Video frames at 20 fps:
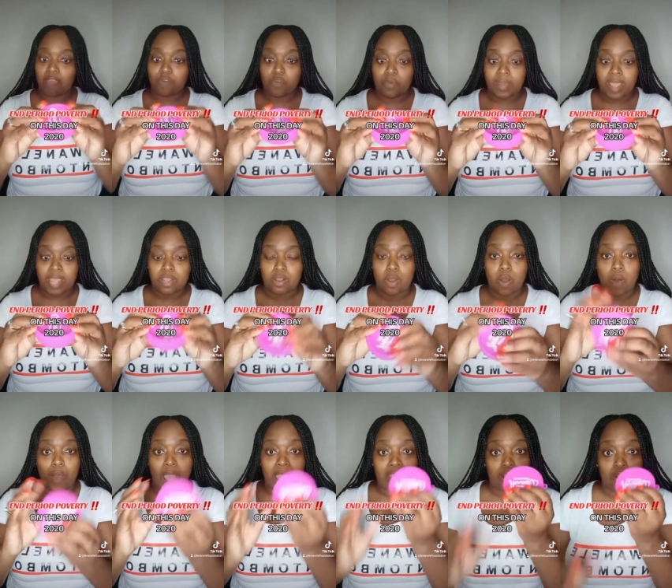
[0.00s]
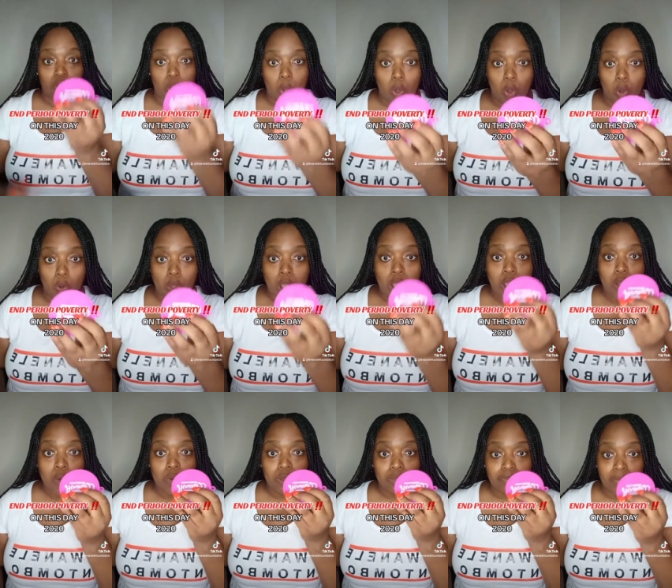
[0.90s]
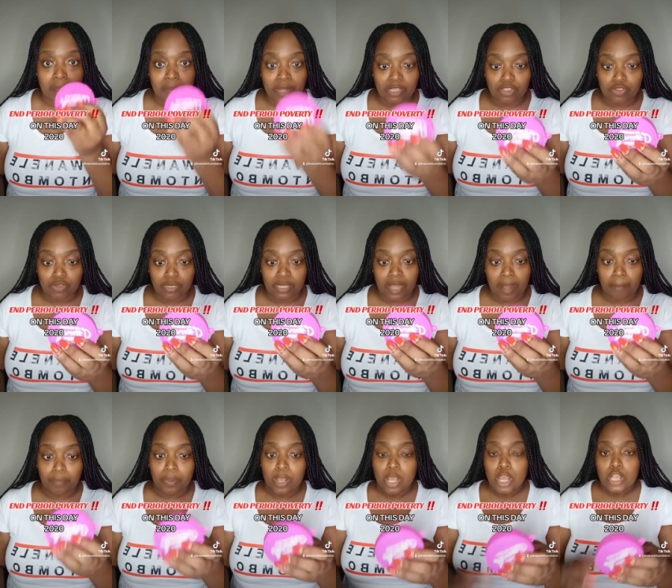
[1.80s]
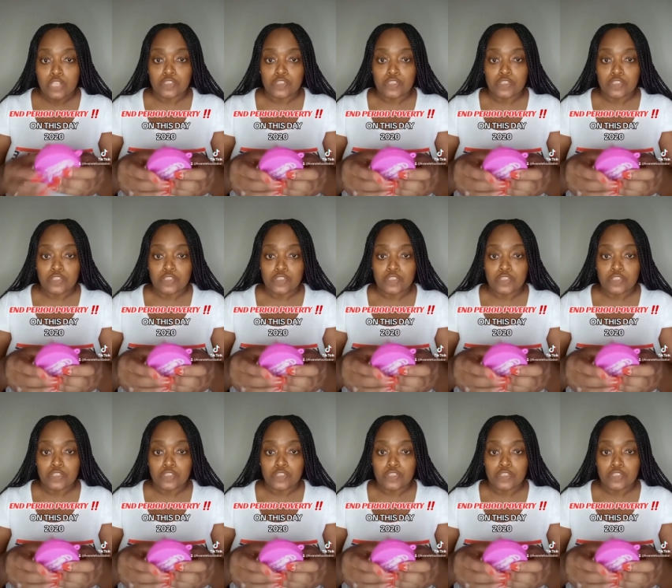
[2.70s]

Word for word: Everywhere I go, I go with my menstrual cup.